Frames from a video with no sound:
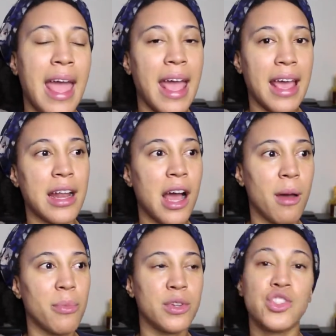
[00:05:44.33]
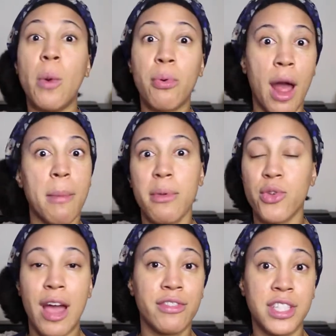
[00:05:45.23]
And um, there's no problem if
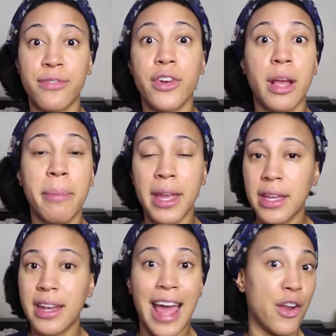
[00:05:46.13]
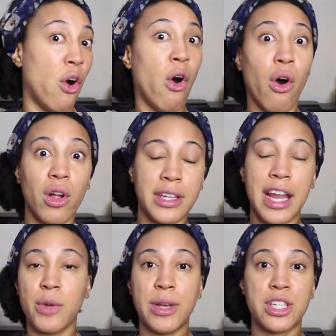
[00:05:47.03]
you have a differing opinion at all in
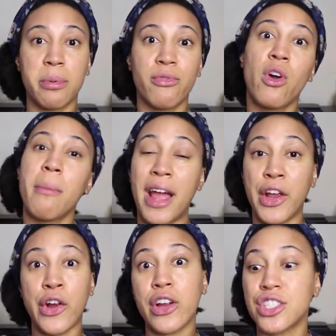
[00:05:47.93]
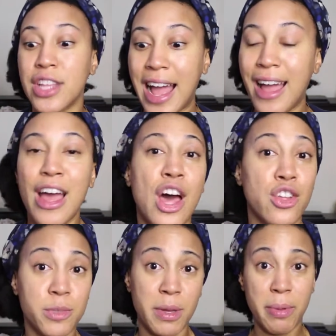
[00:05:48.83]
any way, shape, or form. I encourage that.
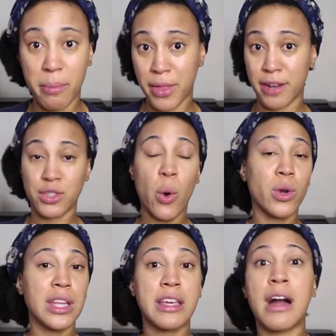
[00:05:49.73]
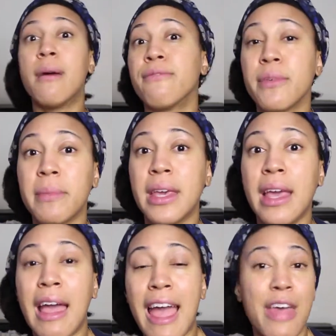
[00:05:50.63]
There's been people that have totally come for
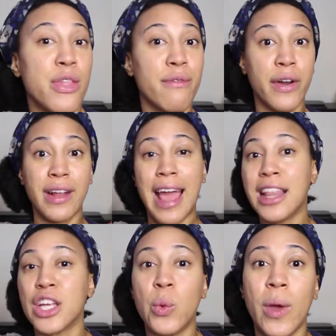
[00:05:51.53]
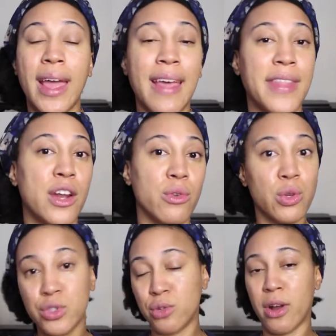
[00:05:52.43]
me, and they're very eloquent, and they don't
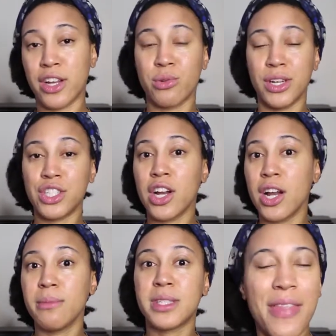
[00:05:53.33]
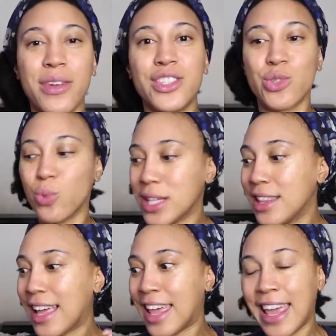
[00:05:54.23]
use derogatory terms, and they're just really
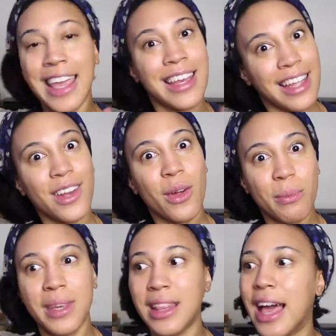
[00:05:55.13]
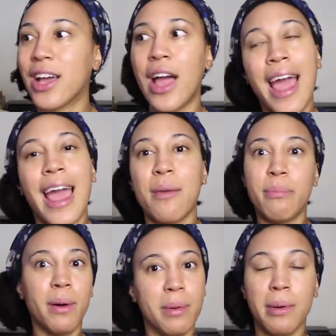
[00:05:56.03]
like hitting in on me like, hey,
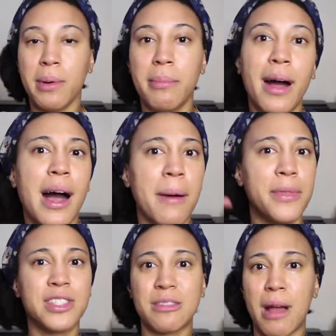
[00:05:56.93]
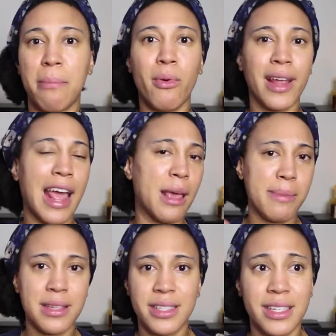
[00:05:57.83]
blah, blah, blah, blah, blah, this is my point A,
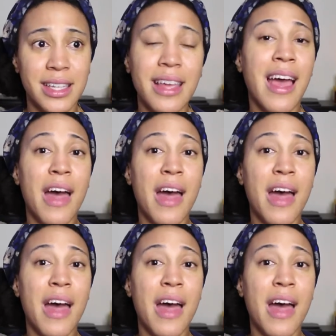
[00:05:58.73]
B, C, D.